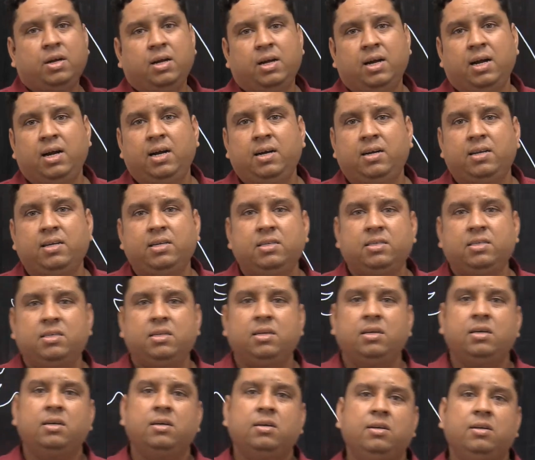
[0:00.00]
it is
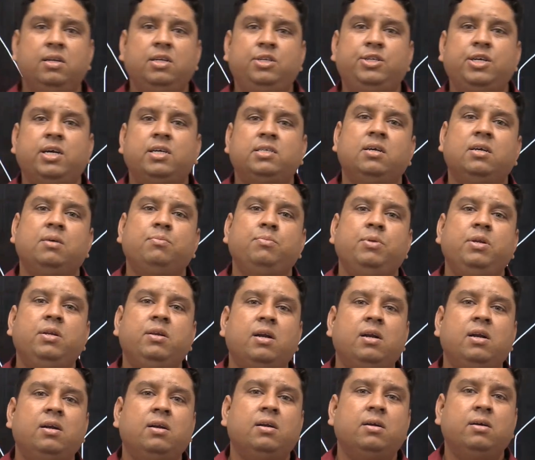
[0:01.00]
rich as a
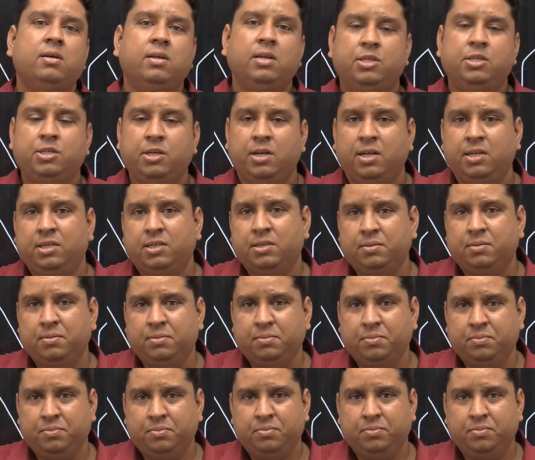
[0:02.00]
mineral rich region.
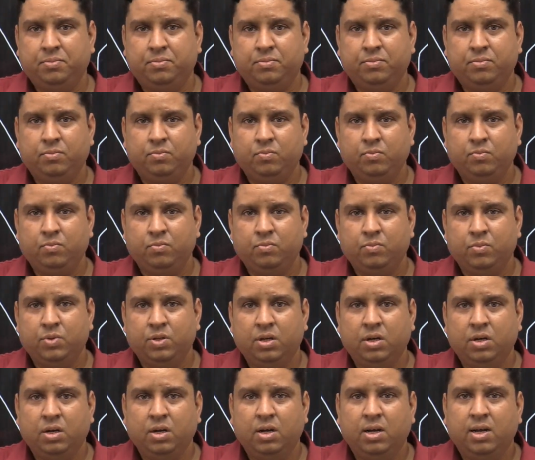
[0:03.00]

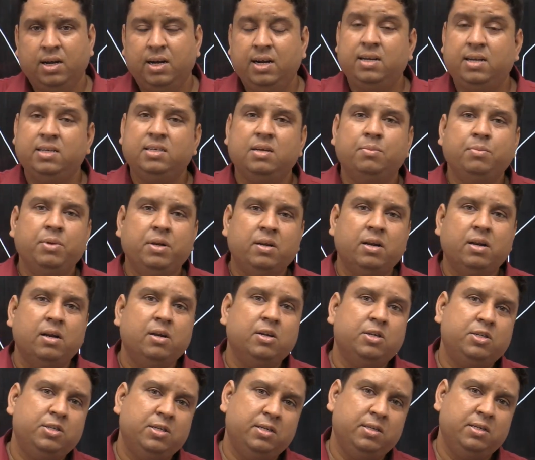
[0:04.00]
It is a mineral
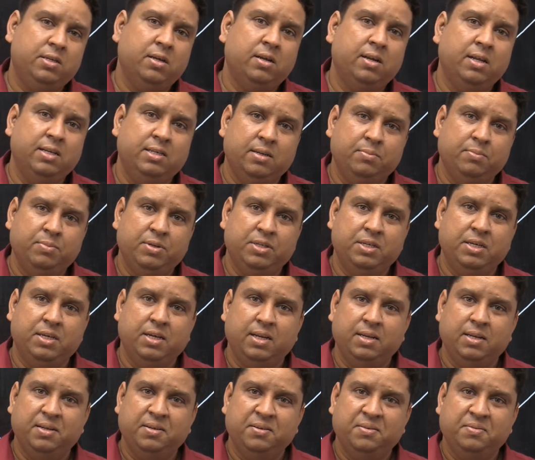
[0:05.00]
rich region
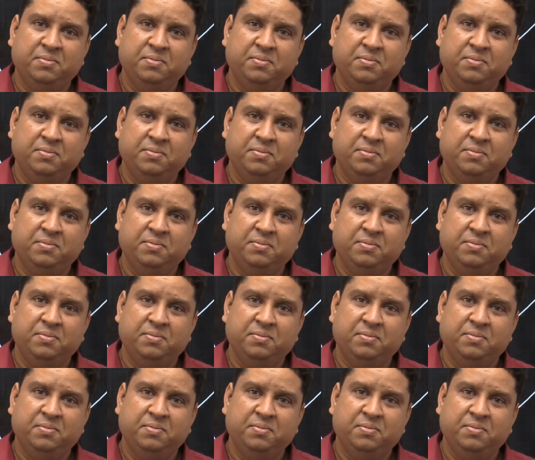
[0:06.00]
basically.